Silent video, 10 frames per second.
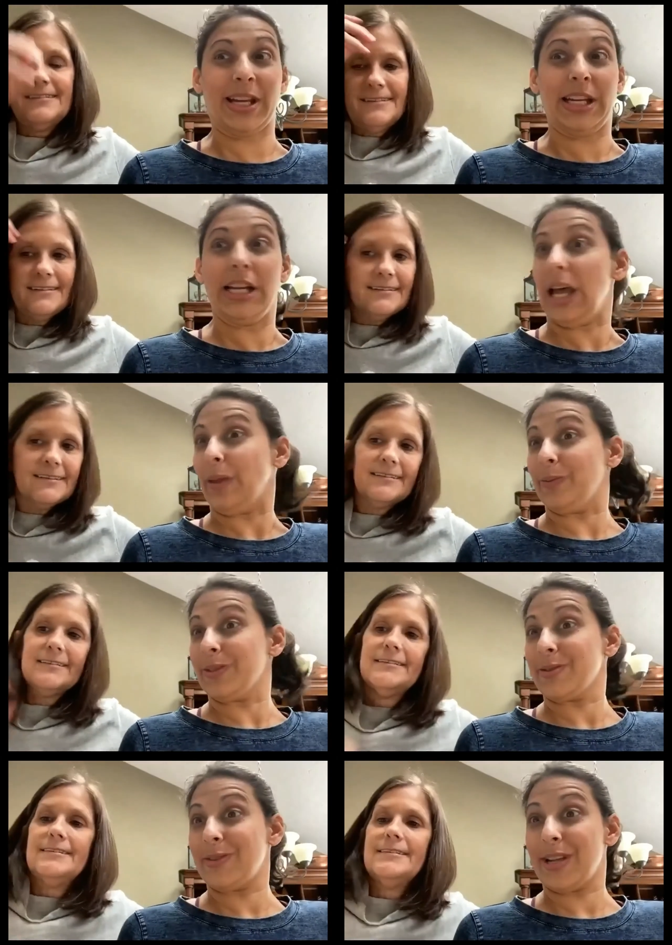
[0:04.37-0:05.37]
Speaker 1: I think
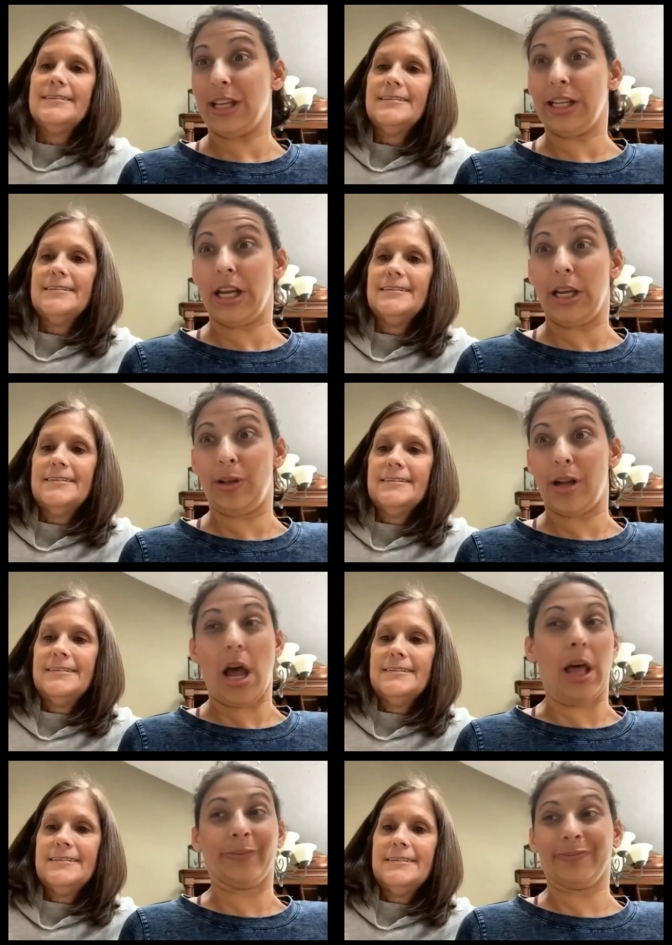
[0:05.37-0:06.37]
her story kind of
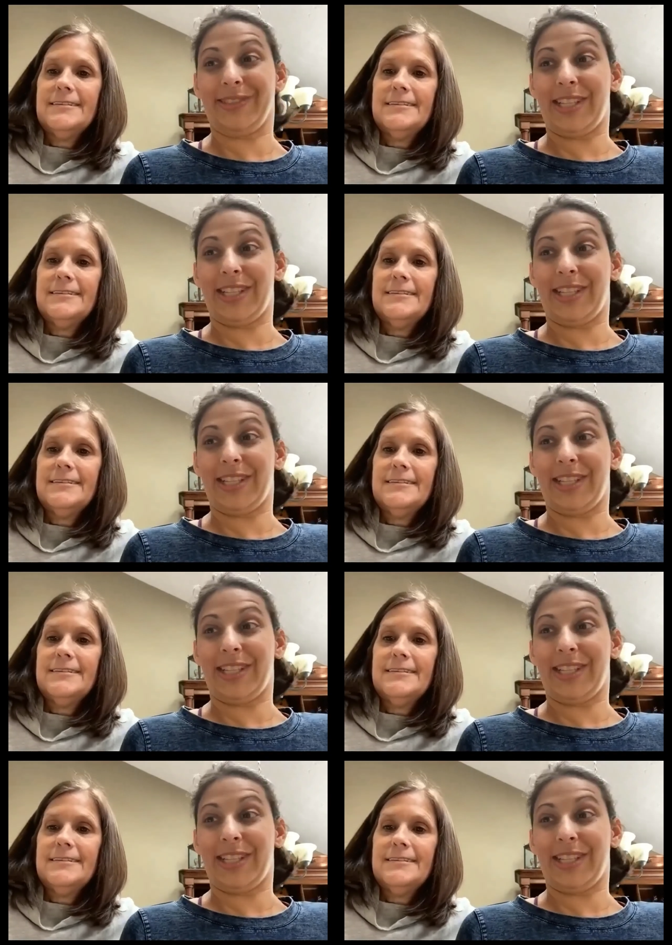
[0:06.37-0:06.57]
says it all.